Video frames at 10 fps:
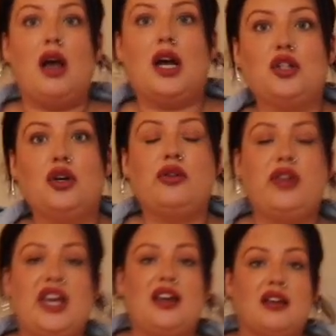I do
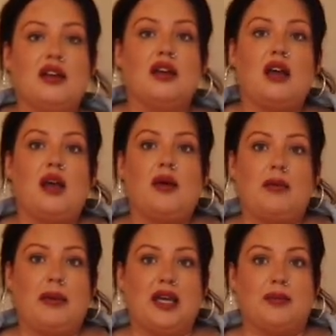think
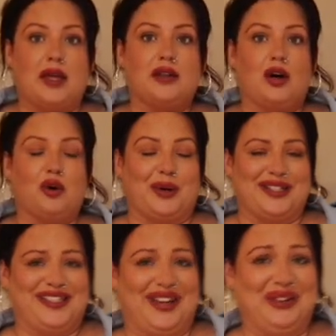maybe they are a
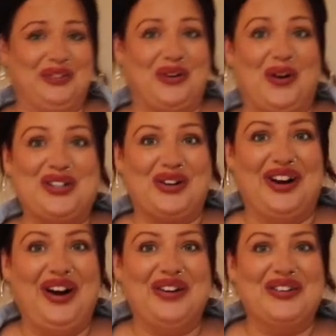bit see-through. I don't
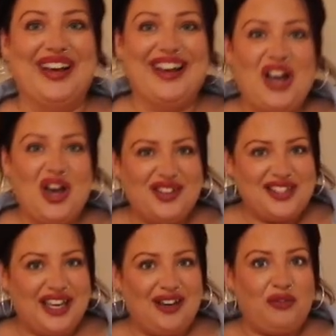know. Are they
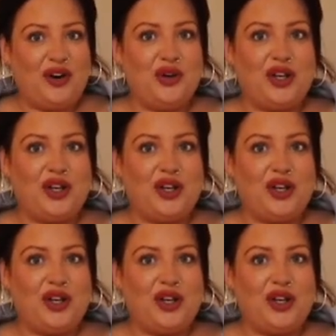see-through?